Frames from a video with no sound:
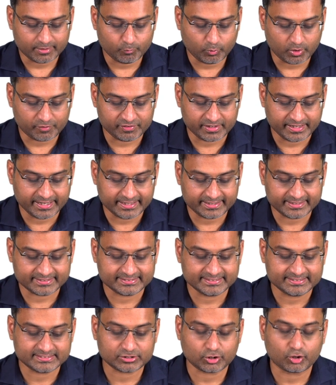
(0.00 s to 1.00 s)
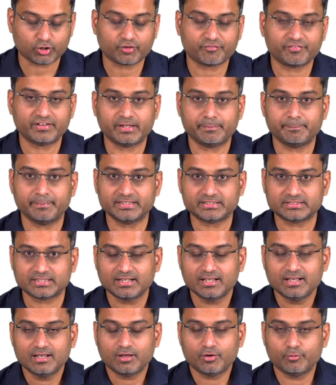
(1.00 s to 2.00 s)
what we get is this sort of an image,
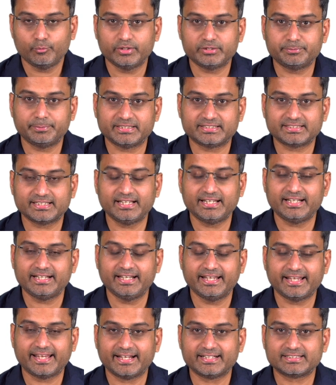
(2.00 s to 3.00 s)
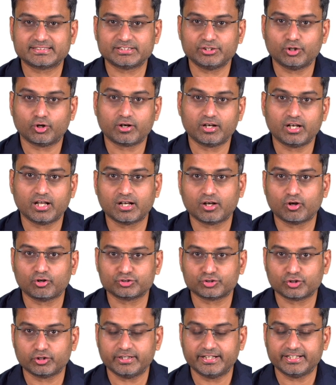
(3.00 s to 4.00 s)
which basically indicates your lung
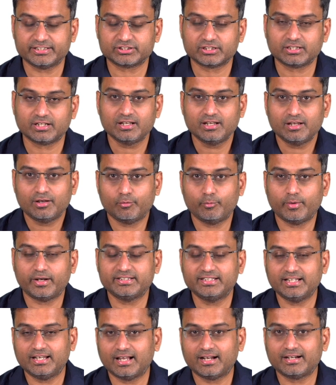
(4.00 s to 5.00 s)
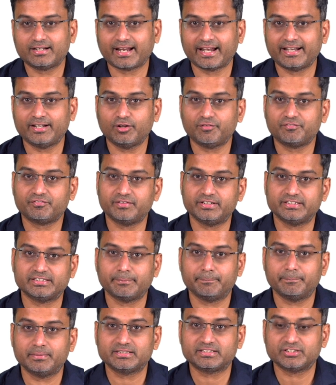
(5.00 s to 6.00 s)
consolidation, where the lung kind of
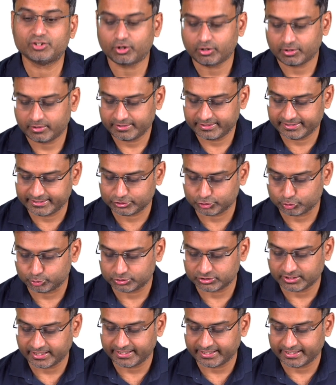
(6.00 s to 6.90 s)
resembles your tissues,